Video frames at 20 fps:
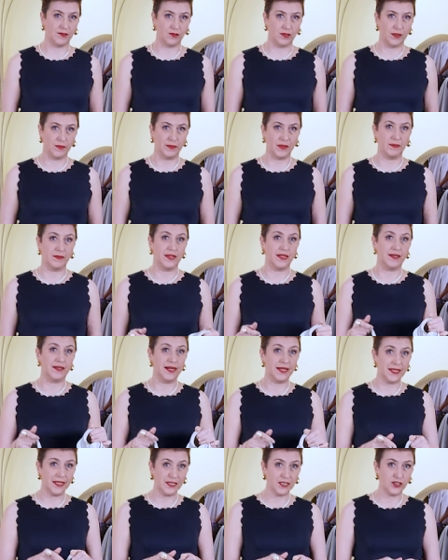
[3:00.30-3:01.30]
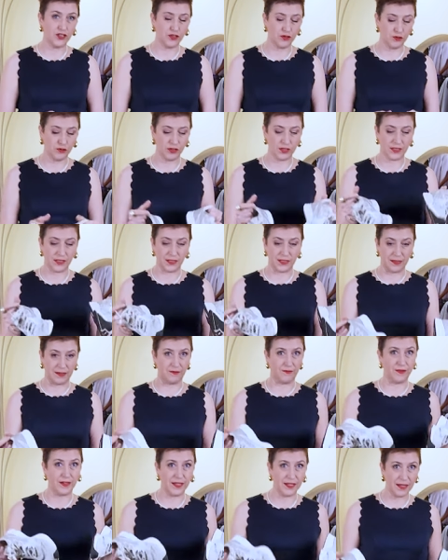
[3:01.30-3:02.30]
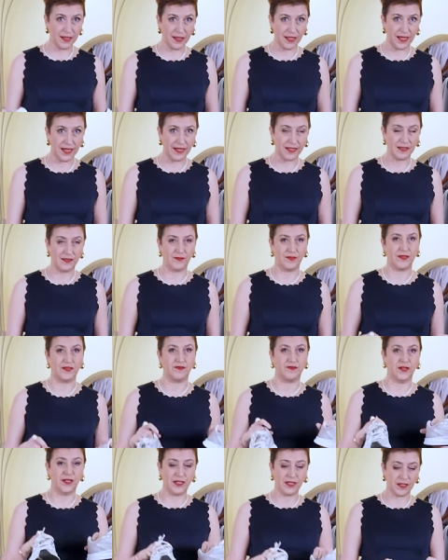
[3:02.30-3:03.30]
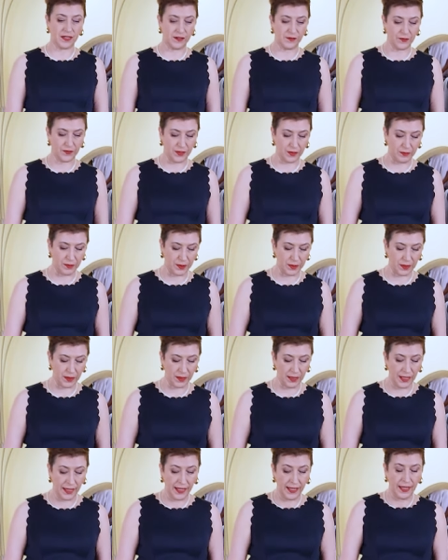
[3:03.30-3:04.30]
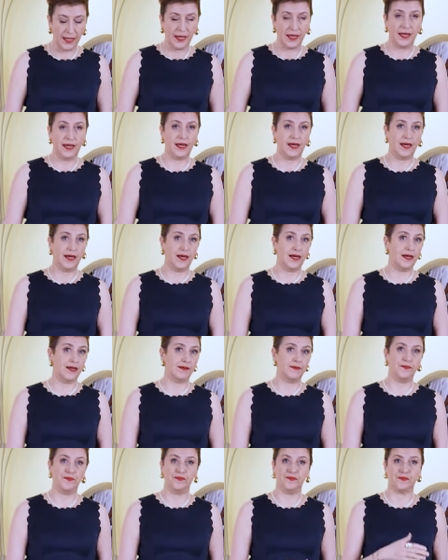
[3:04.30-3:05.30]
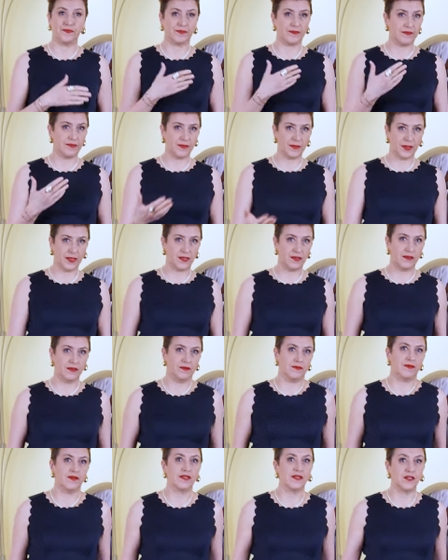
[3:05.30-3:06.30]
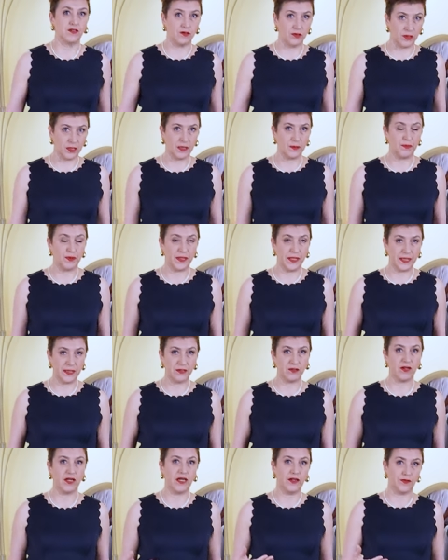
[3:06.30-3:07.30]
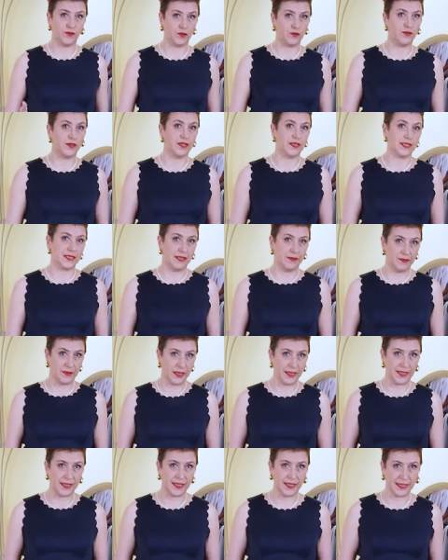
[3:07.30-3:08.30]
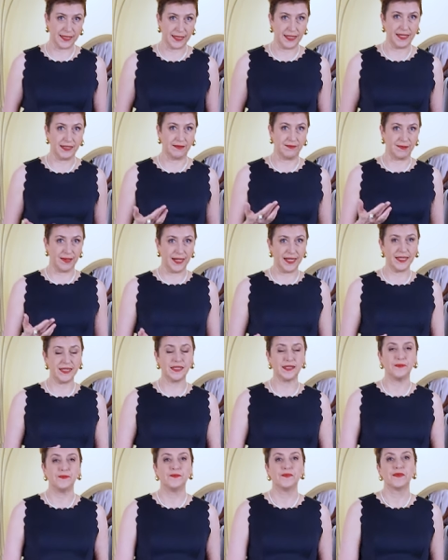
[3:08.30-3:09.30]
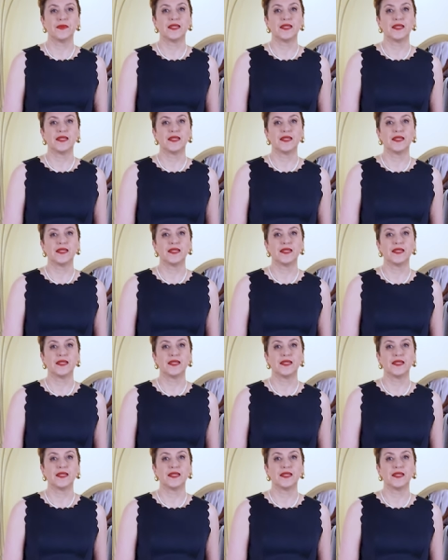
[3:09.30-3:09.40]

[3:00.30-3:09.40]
gonna be my running shoes, they're very light, very comfortable. Um, when you're on a plane, you have to wear something like that, right?